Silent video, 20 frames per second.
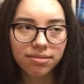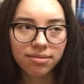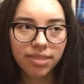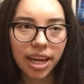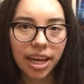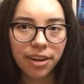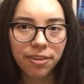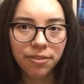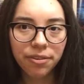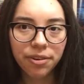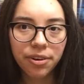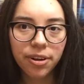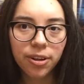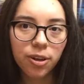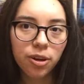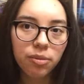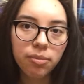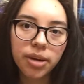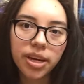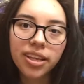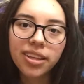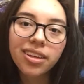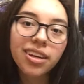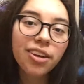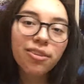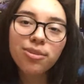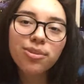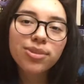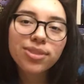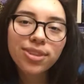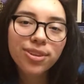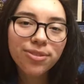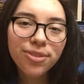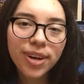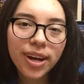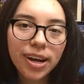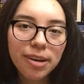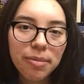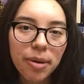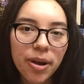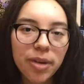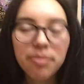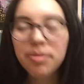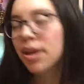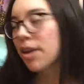it for a little bit, and then everyone's gonna forget about him.